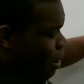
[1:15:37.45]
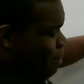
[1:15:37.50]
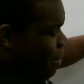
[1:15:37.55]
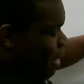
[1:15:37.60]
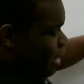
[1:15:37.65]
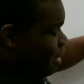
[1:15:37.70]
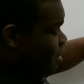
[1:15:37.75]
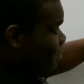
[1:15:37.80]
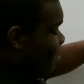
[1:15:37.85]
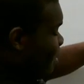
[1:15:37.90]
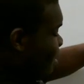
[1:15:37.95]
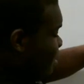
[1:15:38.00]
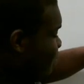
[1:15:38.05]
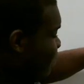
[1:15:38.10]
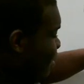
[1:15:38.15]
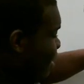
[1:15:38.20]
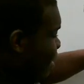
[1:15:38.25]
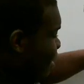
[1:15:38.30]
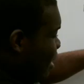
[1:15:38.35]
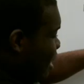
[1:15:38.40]
minus 1 is
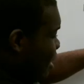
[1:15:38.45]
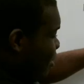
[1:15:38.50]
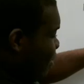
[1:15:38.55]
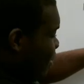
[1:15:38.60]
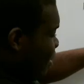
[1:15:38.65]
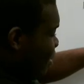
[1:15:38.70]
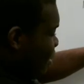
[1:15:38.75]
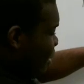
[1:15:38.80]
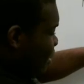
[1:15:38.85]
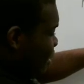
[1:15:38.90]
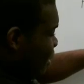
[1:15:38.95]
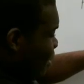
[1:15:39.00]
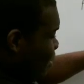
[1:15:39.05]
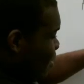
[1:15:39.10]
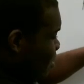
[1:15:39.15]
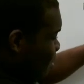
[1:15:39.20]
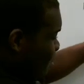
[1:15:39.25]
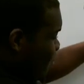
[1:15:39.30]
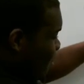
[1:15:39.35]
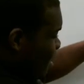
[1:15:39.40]
greater than or equal to 0,
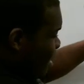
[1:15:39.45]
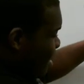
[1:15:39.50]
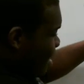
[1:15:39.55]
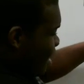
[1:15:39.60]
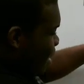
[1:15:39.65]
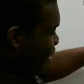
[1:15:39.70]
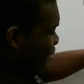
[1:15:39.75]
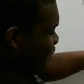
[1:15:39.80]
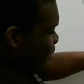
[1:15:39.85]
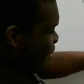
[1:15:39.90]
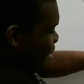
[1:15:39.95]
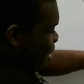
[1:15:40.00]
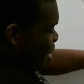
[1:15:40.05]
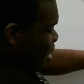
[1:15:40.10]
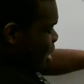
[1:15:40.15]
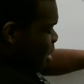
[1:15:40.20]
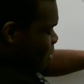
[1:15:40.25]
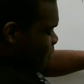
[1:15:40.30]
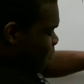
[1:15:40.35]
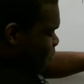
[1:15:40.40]
you put it down.
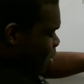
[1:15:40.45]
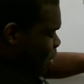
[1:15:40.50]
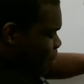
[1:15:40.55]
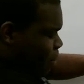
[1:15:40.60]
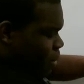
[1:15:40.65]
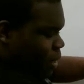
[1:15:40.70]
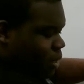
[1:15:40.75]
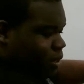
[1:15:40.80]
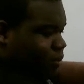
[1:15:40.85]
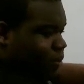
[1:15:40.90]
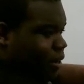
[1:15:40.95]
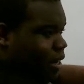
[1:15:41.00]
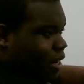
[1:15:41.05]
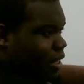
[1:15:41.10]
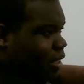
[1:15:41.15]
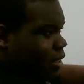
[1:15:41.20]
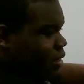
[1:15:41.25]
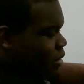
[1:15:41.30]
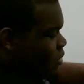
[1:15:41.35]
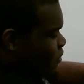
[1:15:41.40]
If y plus 1
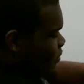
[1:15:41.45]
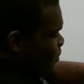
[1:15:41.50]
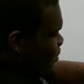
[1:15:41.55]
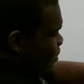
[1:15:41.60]
is